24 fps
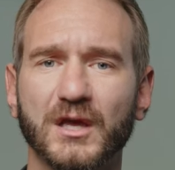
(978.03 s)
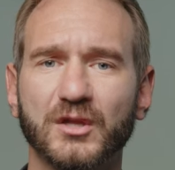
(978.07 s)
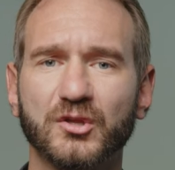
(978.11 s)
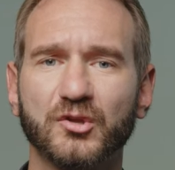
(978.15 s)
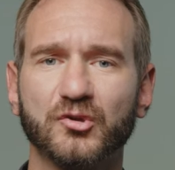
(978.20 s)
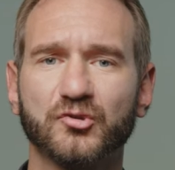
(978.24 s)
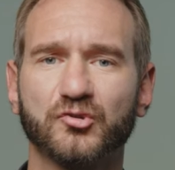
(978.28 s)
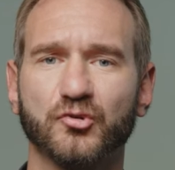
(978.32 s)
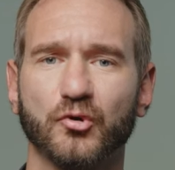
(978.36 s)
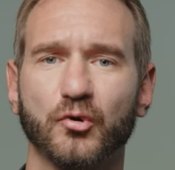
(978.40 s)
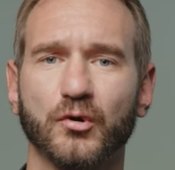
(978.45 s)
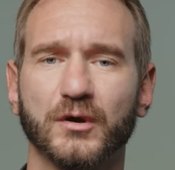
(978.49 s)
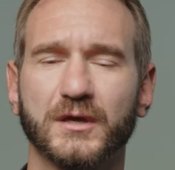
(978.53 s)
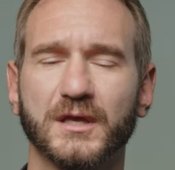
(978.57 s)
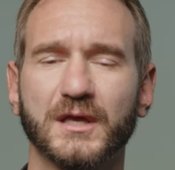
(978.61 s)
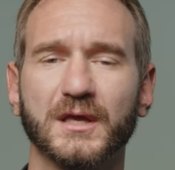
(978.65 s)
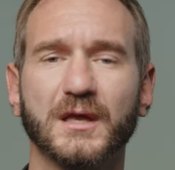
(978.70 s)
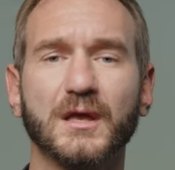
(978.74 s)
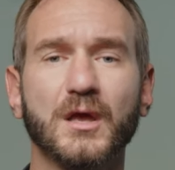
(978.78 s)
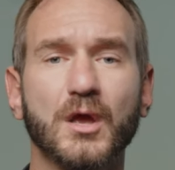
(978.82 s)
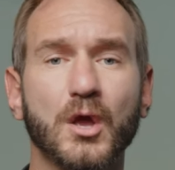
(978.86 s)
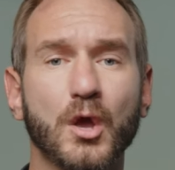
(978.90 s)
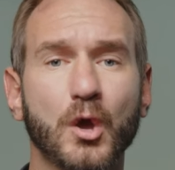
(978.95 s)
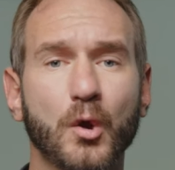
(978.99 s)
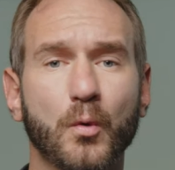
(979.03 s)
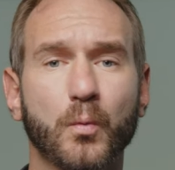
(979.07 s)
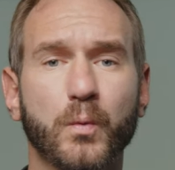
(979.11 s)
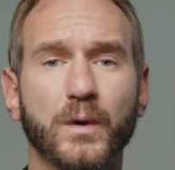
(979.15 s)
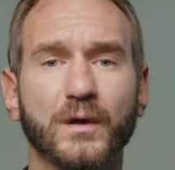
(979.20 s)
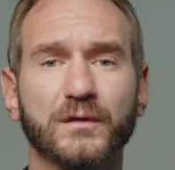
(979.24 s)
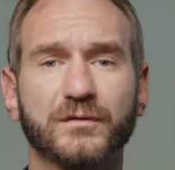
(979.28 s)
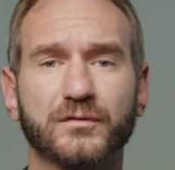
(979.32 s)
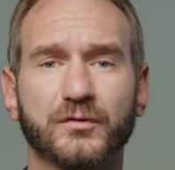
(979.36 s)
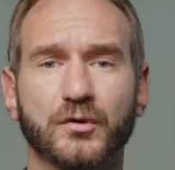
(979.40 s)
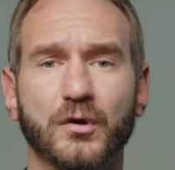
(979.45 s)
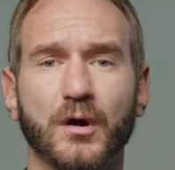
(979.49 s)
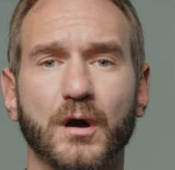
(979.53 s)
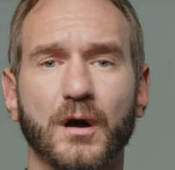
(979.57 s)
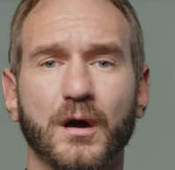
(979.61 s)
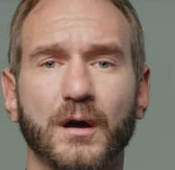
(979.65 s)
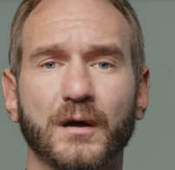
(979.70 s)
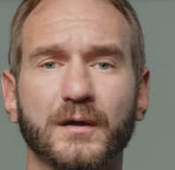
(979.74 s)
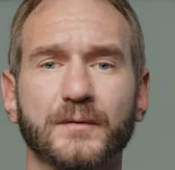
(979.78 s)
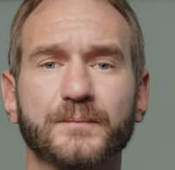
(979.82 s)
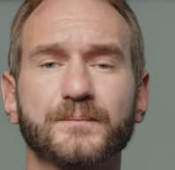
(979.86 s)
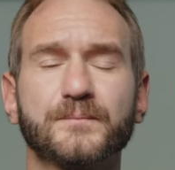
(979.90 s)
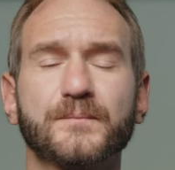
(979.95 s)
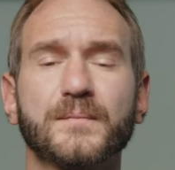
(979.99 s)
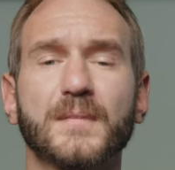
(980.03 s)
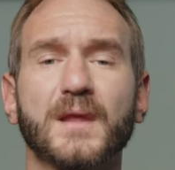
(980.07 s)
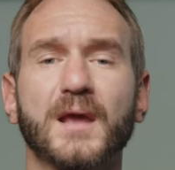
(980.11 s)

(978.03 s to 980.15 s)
and you're talking with God